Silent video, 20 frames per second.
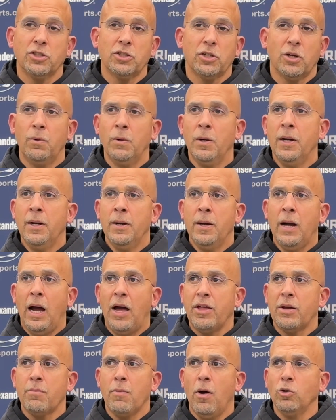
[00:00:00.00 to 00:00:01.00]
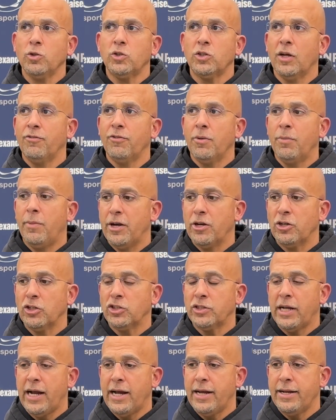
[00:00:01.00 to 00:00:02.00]
So I think most of them
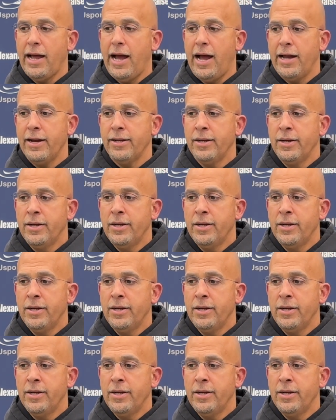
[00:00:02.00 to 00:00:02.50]
understand that.